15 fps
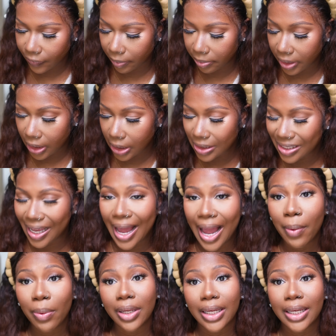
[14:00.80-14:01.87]
from Kiss. I
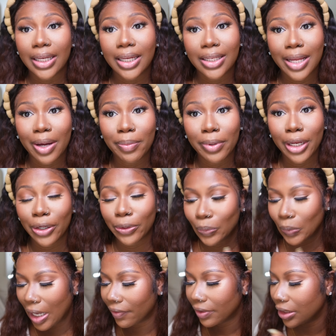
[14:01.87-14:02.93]
will link it down below.
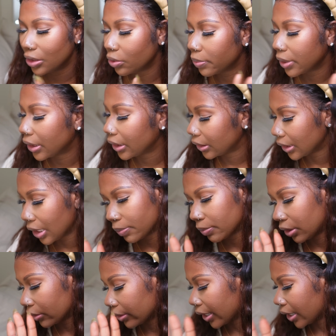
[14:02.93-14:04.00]
Everything will be linked down
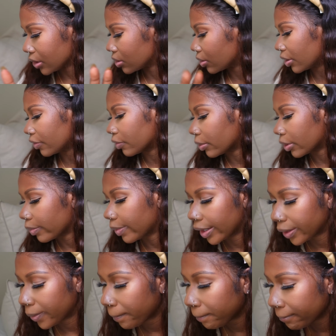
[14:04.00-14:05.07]
below, guys. Don't even worry about
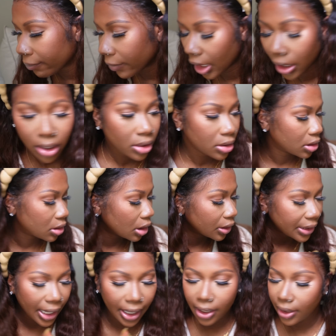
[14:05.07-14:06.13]
it. So
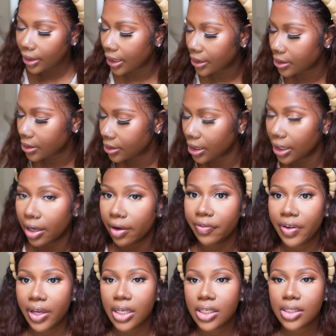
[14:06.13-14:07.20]
now let's set our
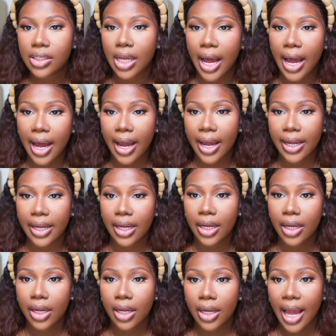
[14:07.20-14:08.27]
face. I
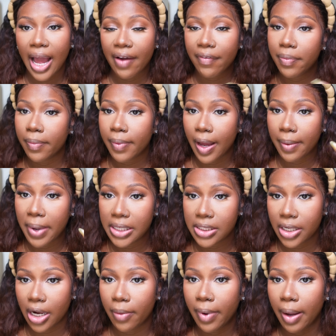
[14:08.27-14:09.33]
haven't put my
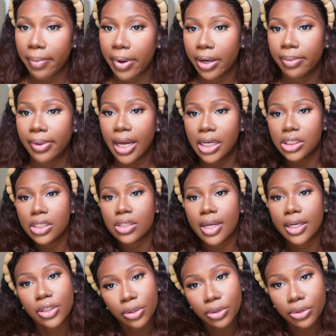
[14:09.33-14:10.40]
mascara on my bottom lashes.
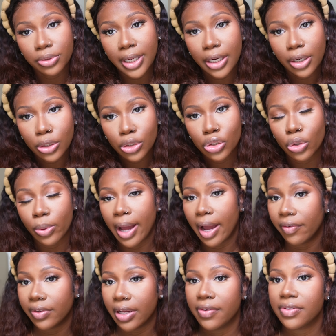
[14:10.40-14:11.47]
I don't do that until
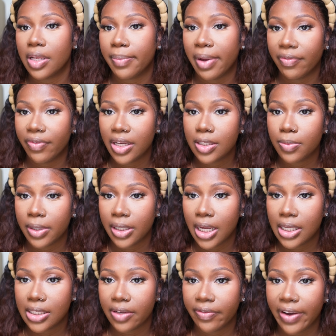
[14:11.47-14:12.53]
after I've set my face,
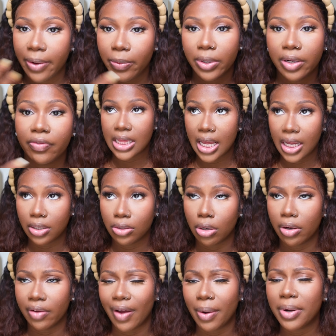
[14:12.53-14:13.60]
because if I would have
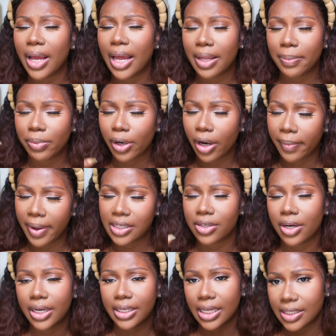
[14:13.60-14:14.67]
put on
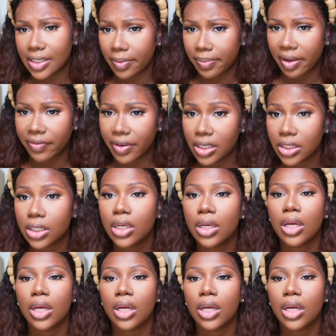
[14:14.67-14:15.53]
mascara and then set my face,